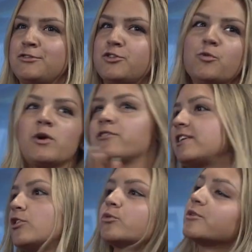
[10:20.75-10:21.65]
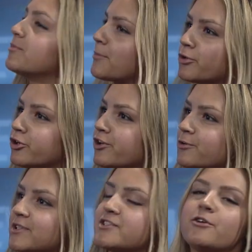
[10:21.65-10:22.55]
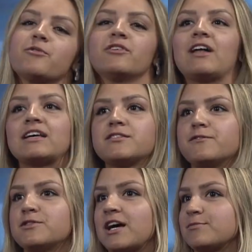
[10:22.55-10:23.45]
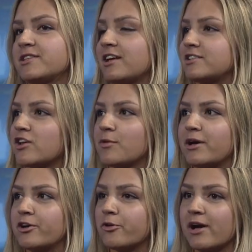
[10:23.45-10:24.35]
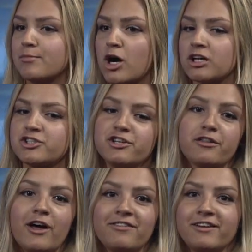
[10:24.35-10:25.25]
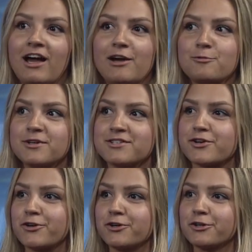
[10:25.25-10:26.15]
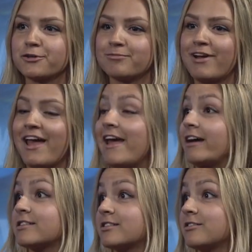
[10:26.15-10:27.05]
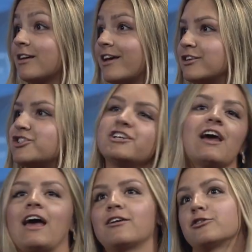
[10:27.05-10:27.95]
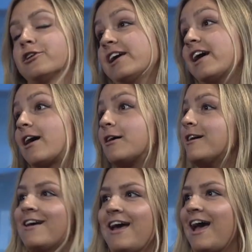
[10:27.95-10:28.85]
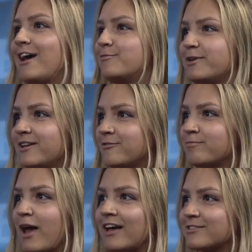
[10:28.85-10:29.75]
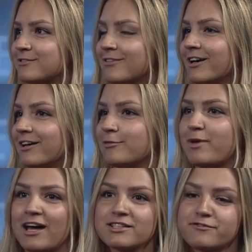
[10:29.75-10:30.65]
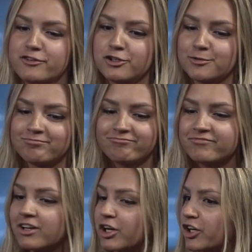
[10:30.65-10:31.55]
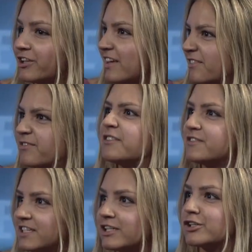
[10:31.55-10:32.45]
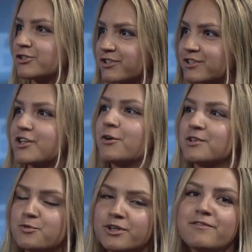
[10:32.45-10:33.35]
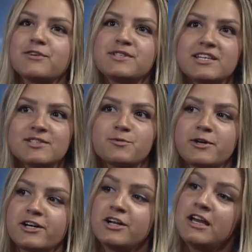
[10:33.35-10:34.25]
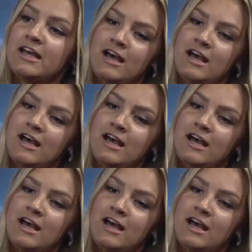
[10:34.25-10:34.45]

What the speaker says: to where they don't remember you. And so the last few times that I saw my grandma, she thought that I was her aunt, and her aunt had been passed for a good 50 years. And so it's one of those things where